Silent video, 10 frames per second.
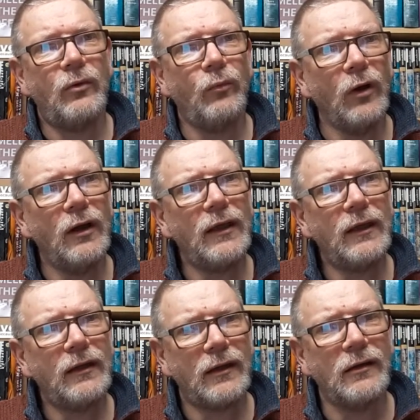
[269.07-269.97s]
Why
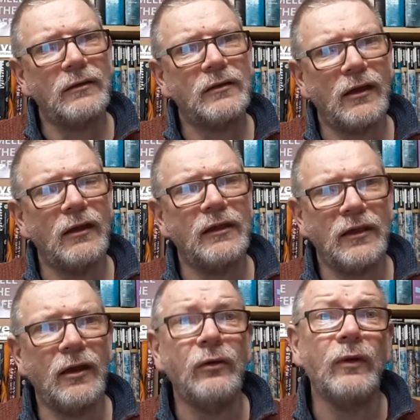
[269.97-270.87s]
can't I
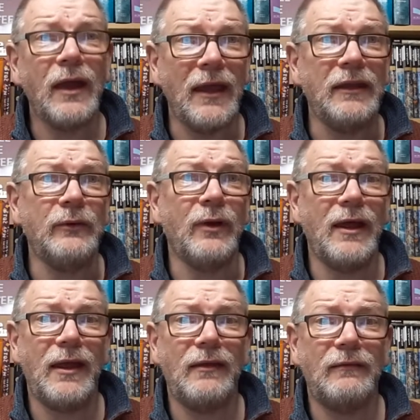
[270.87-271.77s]
go anywhere?